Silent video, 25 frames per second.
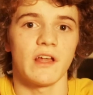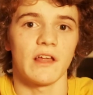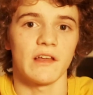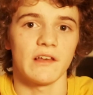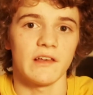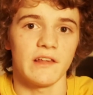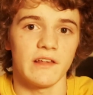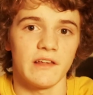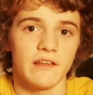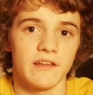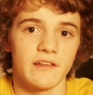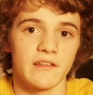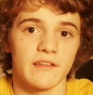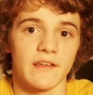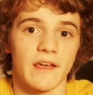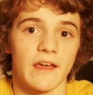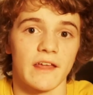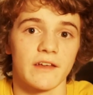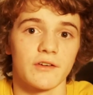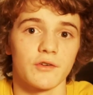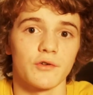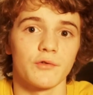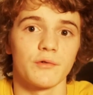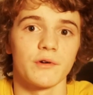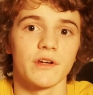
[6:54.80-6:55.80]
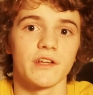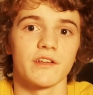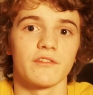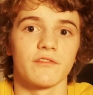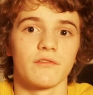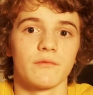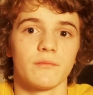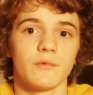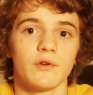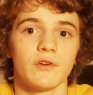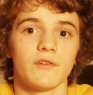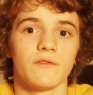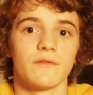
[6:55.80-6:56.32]
at least and always
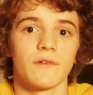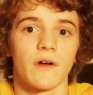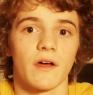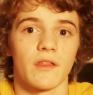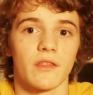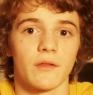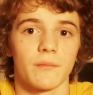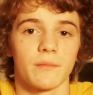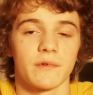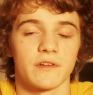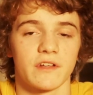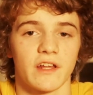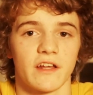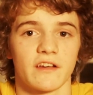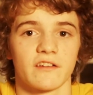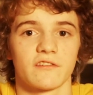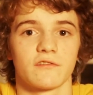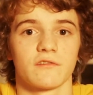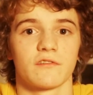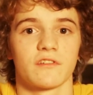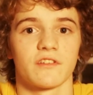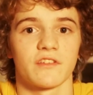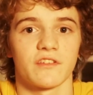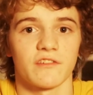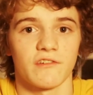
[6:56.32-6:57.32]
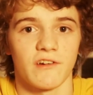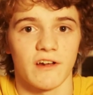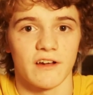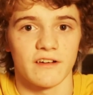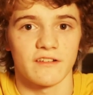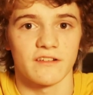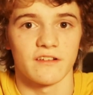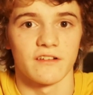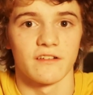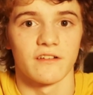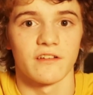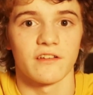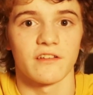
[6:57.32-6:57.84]
remove other potential
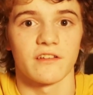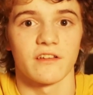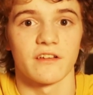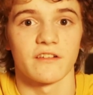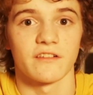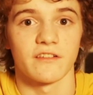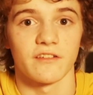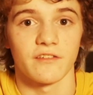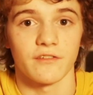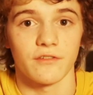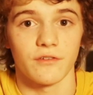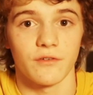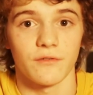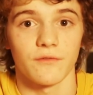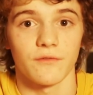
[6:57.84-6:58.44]
distractions such as your